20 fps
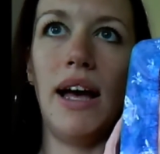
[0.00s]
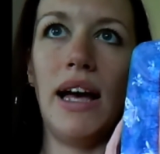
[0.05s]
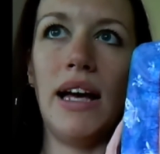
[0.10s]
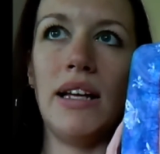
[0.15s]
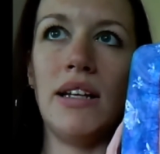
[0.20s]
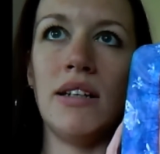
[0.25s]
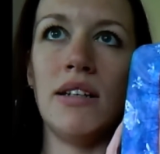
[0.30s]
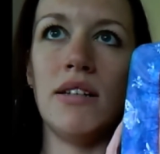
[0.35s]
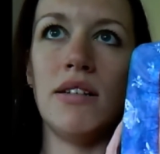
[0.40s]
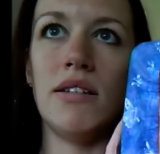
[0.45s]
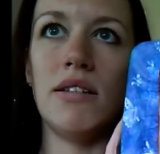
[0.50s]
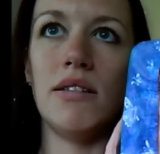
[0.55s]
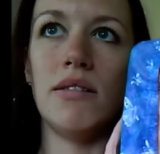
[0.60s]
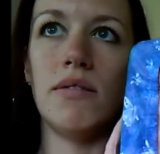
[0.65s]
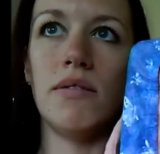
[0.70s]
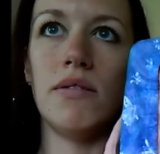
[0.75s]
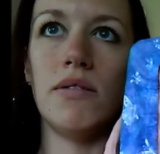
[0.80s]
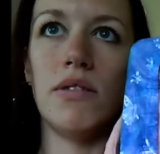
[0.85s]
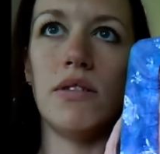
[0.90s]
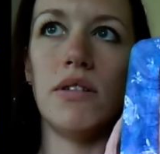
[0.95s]
And
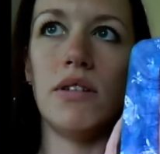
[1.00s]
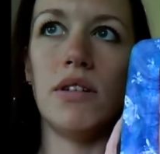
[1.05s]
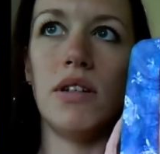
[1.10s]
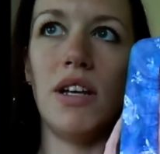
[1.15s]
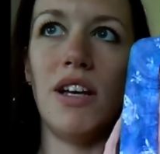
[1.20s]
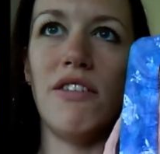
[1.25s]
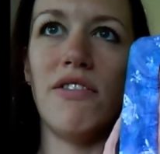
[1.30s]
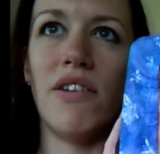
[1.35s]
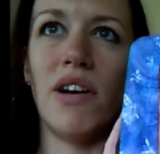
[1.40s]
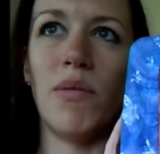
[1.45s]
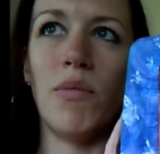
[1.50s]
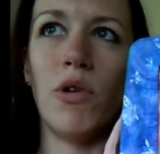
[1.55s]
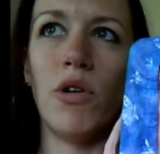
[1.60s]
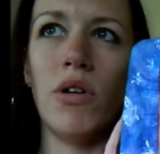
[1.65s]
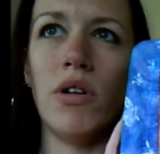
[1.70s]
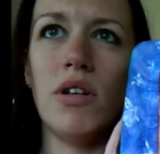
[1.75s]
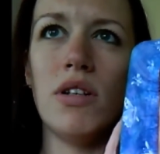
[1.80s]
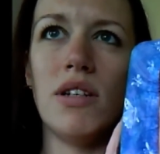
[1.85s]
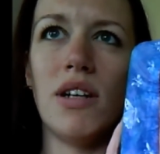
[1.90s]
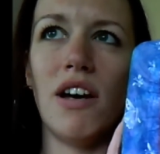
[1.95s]
if I'm
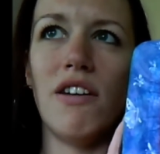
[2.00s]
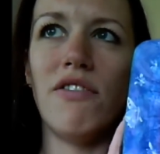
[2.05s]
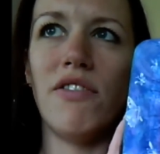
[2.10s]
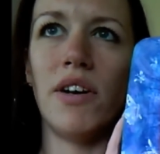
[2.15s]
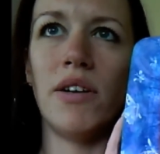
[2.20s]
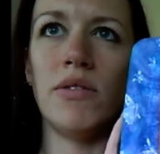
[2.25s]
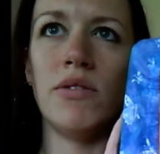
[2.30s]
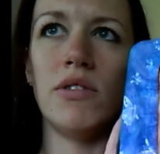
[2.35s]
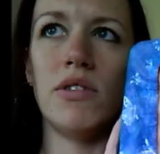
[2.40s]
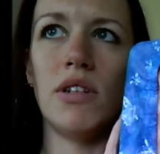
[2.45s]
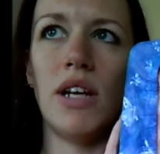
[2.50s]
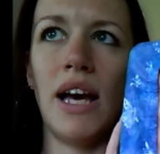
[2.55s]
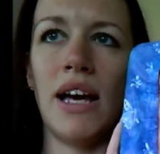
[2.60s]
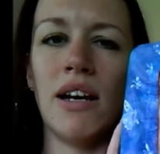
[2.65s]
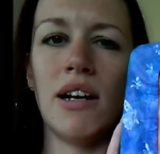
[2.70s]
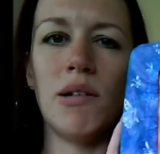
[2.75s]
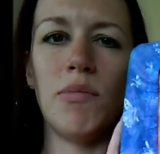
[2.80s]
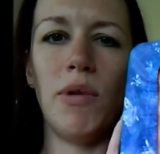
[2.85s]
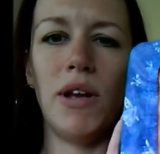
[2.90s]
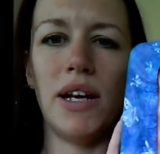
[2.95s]
honest, I found
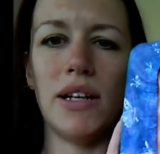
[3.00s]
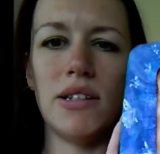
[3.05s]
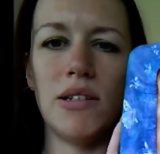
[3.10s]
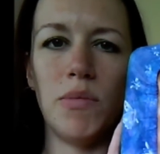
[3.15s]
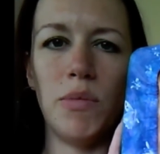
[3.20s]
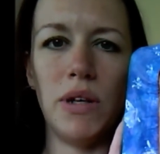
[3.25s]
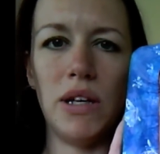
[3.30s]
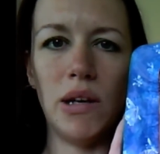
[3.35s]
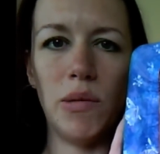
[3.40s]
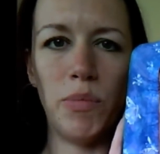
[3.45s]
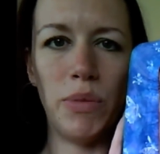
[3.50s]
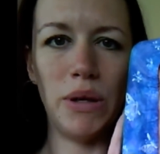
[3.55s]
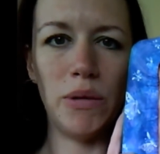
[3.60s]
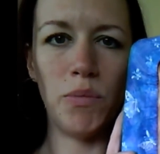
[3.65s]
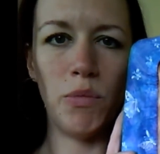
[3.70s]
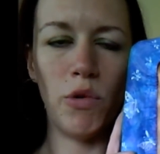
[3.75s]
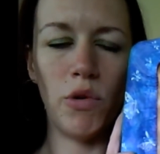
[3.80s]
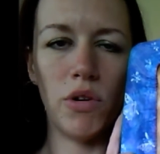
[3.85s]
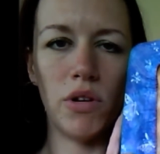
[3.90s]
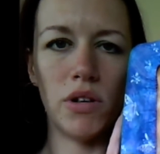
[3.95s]
anchor black to be a
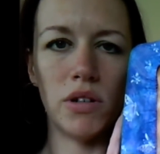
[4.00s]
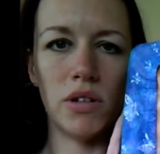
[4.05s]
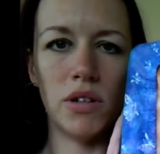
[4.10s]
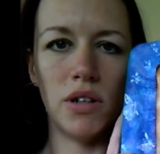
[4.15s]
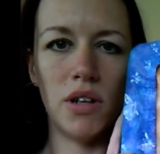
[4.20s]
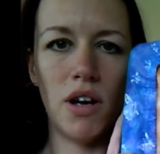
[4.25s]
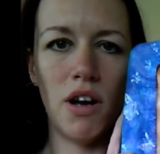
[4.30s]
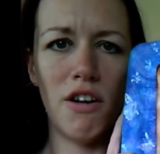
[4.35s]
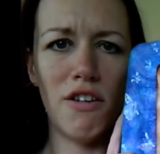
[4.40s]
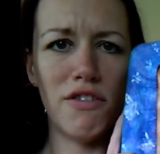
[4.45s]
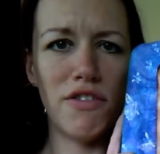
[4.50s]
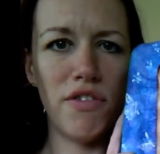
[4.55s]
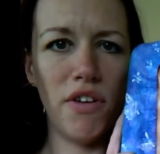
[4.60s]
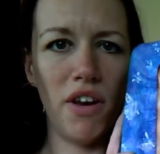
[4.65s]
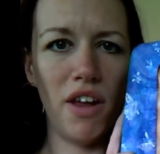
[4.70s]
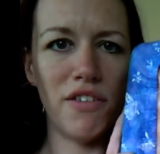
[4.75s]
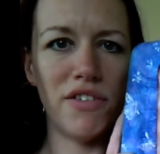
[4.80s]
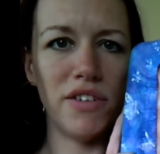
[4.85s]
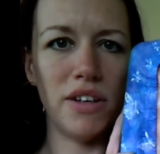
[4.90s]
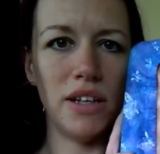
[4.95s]
bit more
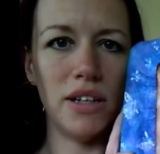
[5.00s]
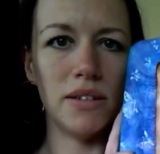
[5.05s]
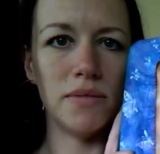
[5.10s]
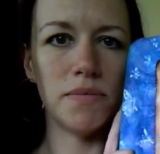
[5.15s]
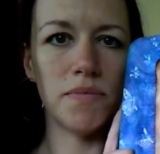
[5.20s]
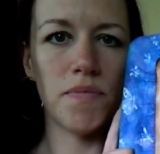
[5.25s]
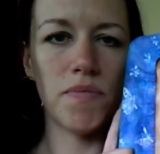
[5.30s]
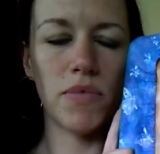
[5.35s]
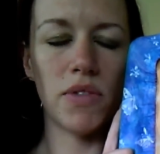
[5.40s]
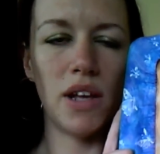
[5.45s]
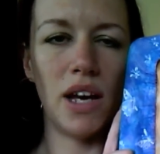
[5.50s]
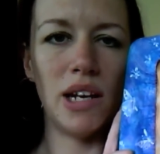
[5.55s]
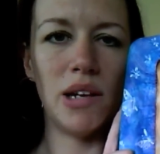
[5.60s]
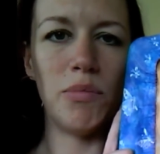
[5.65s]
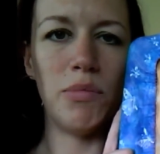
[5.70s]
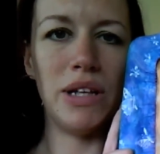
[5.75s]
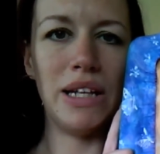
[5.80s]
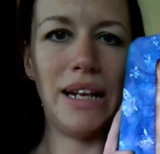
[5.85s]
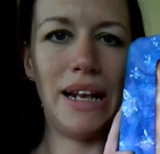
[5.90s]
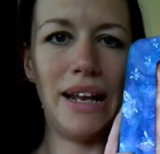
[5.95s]
fluffy and
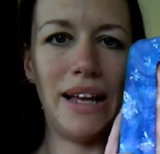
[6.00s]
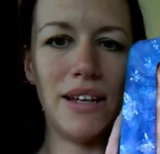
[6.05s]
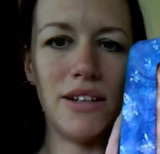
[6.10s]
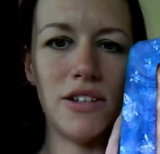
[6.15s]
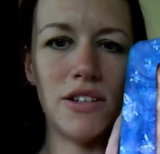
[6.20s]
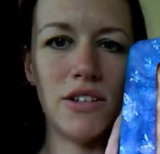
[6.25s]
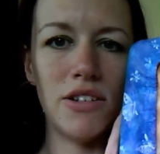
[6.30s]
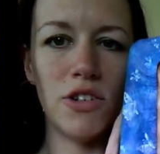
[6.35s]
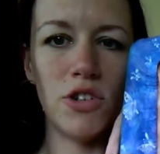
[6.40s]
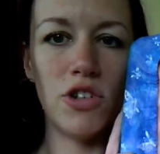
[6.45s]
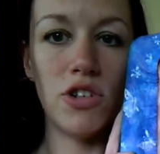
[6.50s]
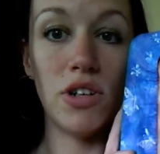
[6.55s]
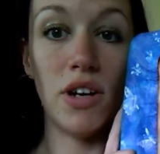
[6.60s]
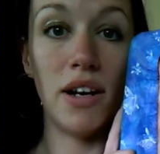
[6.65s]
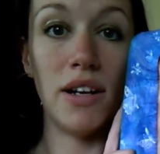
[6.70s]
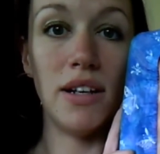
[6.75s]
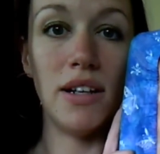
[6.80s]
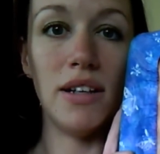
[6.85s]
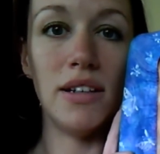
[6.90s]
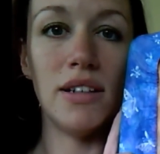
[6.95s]
a bit less
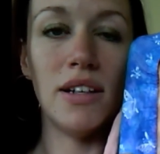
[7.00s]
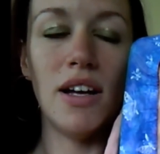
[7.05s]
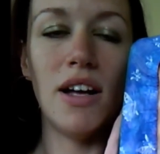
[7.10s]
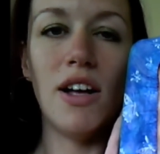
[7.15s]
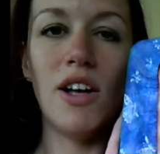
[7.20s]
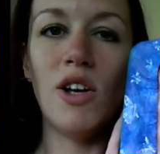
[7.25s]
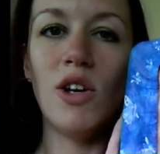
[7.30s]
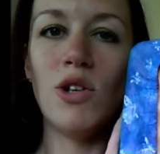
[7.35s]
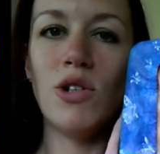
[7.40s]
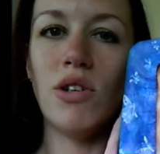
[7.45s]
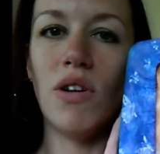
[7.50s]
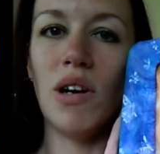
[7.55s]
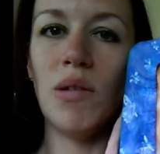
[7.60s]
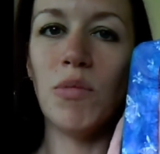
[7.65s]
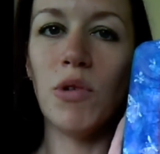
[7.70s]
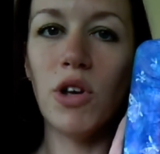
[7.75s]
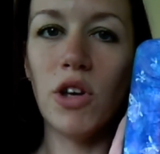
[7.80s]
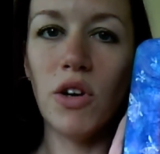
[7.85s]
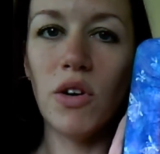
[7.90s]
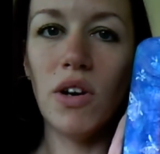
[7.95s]
shiny. So
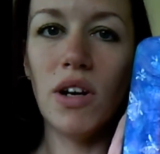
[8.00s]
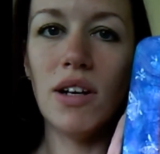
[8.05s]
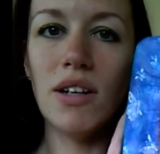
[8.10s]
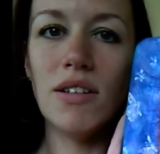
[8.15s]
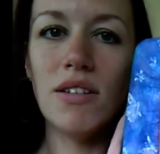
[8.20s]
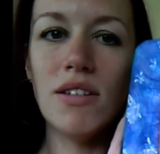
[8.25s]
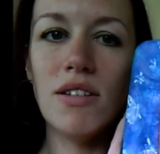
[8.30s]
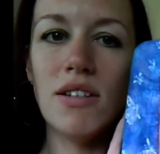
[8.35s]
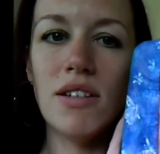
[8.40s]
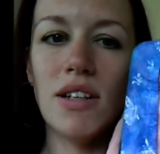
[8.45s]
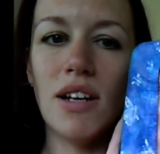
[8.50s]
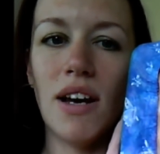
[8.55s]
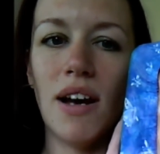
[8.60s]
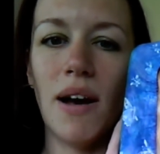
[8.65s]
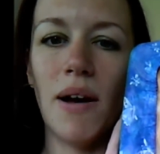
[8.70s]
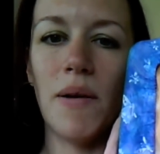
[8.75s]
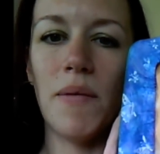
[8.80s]
I'm curious